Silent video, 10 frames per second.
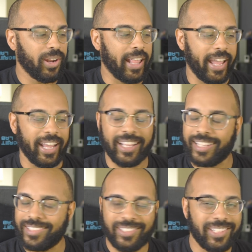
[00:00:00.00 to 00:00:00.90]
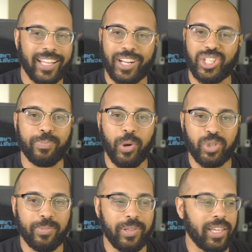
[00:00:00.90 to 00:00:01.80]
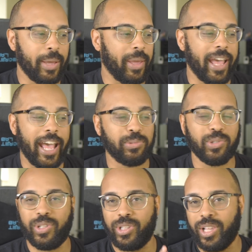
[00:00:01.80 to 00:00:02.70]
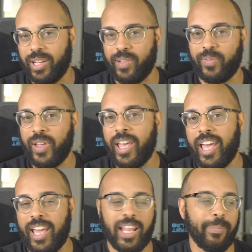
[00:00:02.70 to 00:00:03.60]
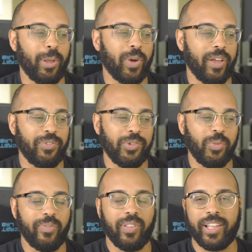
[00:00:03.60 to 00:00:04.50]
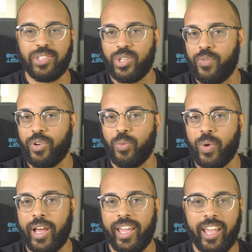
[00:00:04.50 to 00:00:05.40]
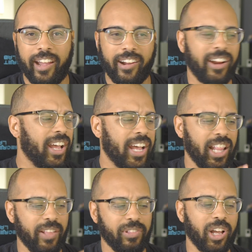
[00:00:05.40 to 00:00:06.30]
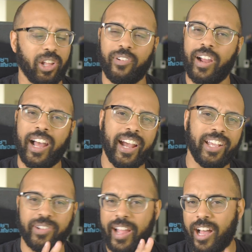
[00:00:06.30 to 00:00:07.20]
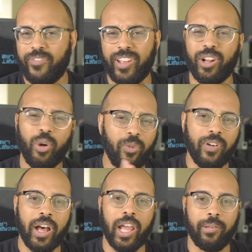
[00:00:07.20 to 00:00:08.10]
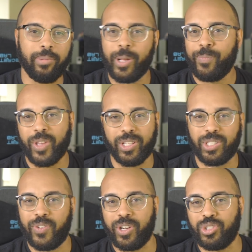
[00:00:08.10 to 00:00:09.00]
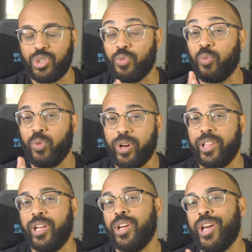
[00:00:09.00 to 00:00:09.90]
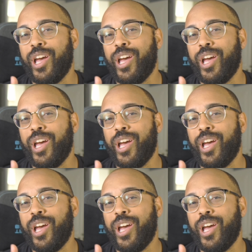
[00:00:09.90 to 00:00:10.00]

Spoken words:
it. Like, just kind of spoke to me. I mean, I absolutely love anime waifu with like silver white hair. I love the color of her eyes, her outfit, the whole vibe of this figure just really